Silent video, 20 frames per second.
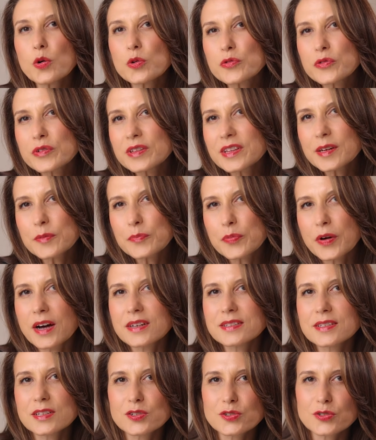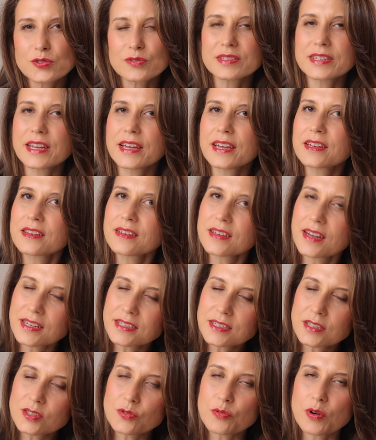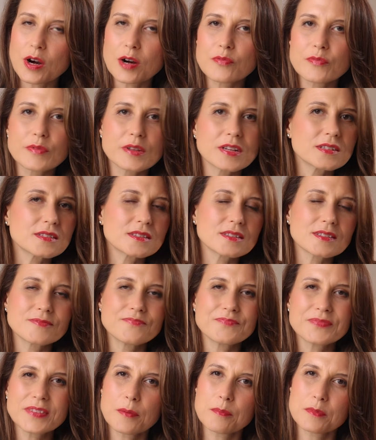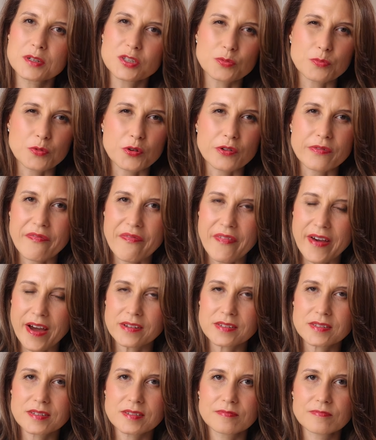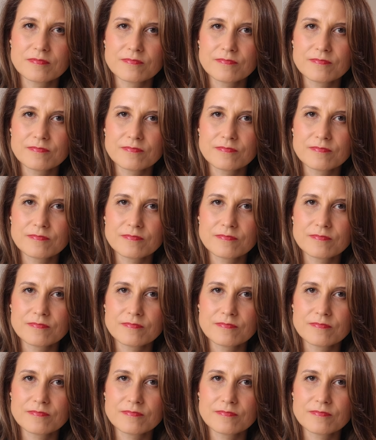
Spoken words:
whole grilling process should take 9 to 12 minutes, not much more than than that.